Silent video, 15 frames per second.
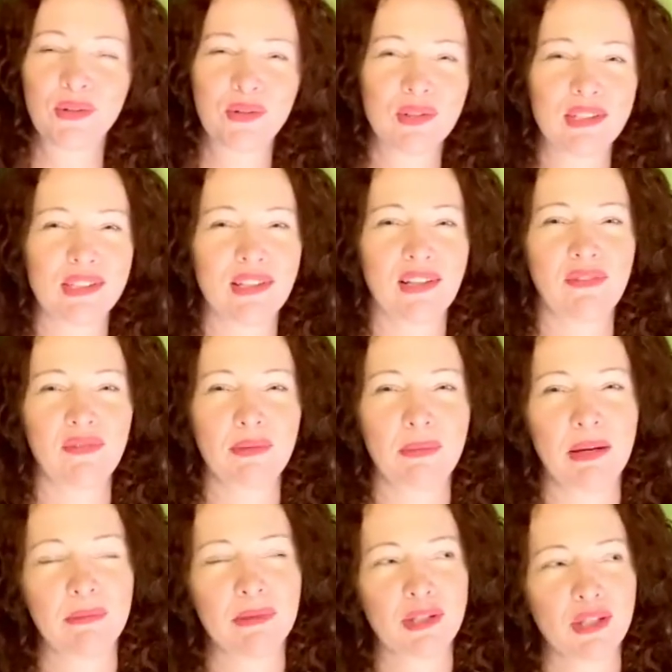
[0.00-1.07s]
Who doesn't love a
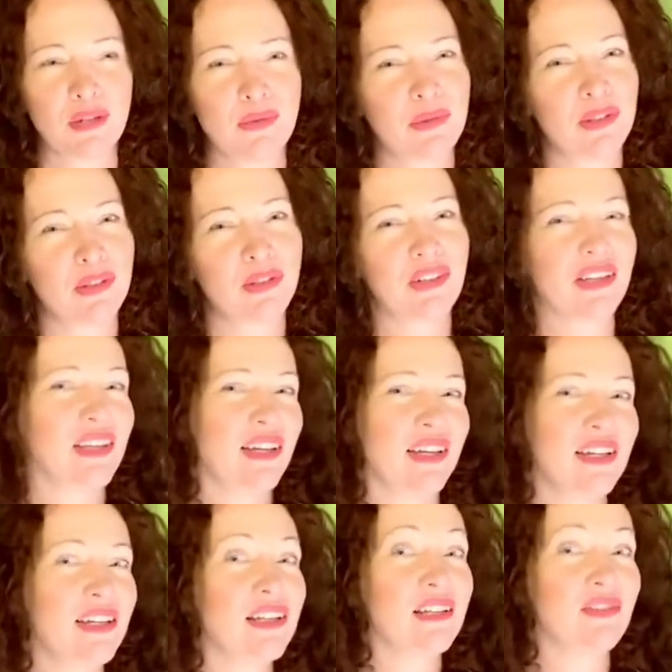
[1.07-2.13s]
puppet show when you're a
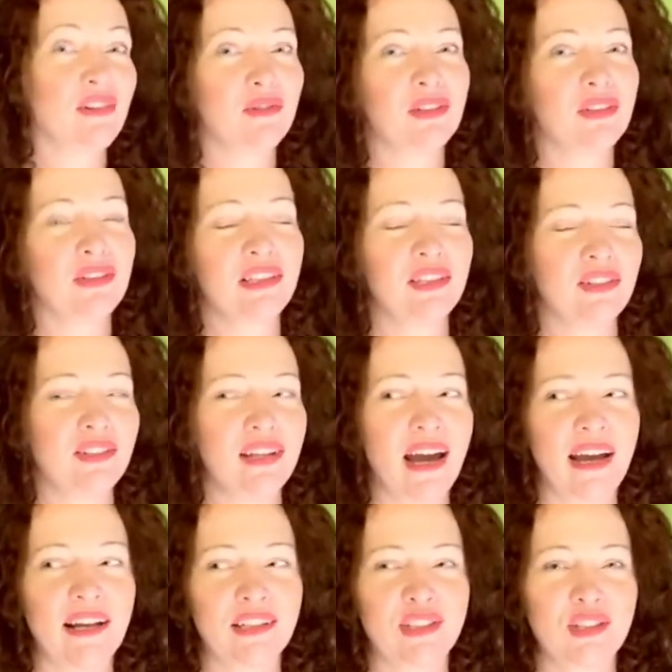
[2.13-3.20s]
kid and they're really good
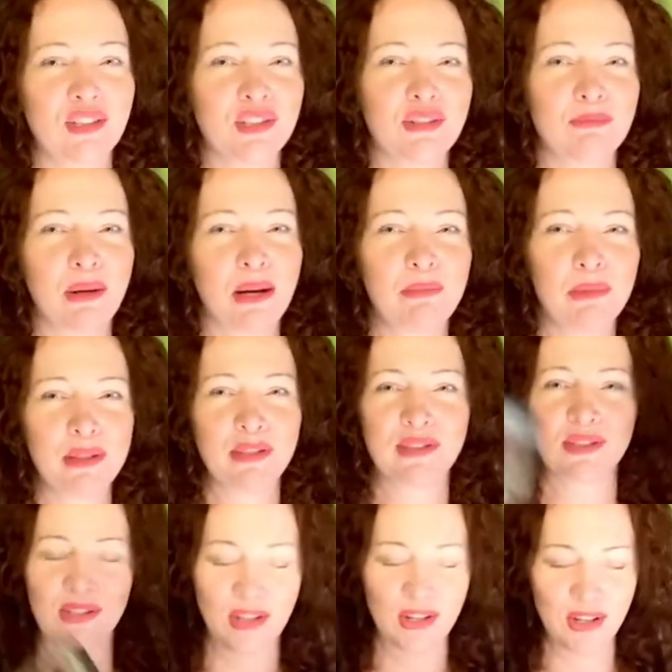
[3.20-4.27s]
actor puppets,